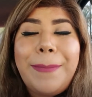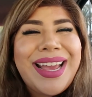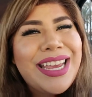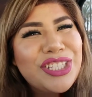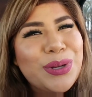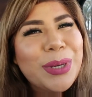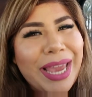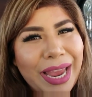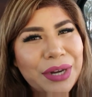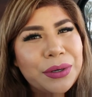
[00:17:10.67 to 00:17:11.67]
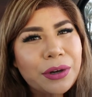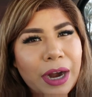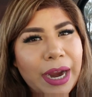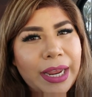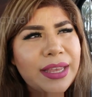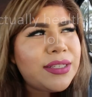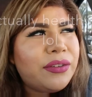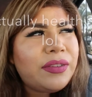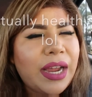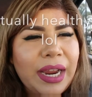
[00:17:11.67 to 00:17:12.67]
But it's okay to cry. It's
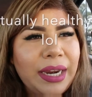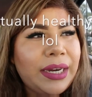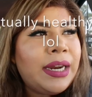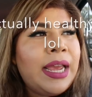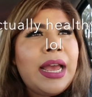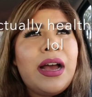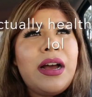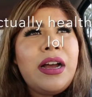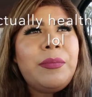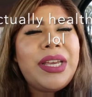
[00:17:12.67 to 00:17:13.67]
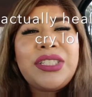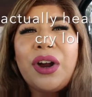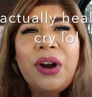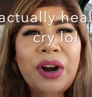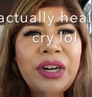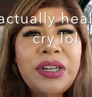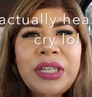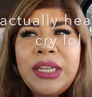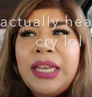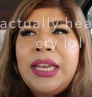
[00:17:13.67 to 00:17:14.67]
fine. It's hard.